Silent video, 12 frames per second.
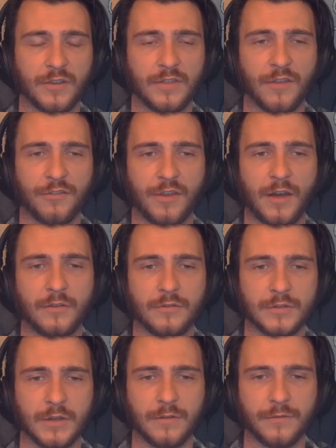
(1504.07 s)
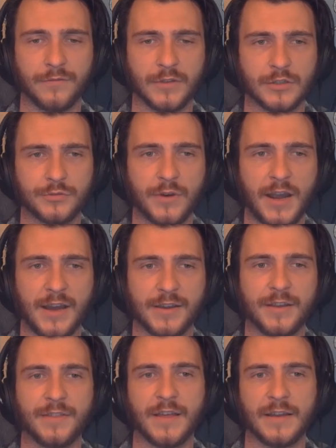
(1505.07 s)
the sound of the track,
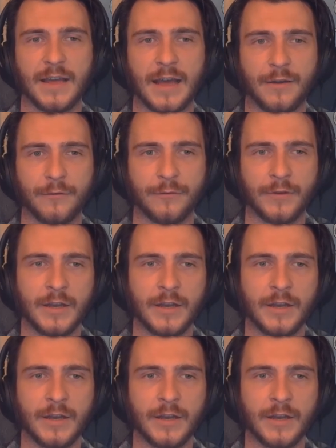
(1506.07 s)
and then have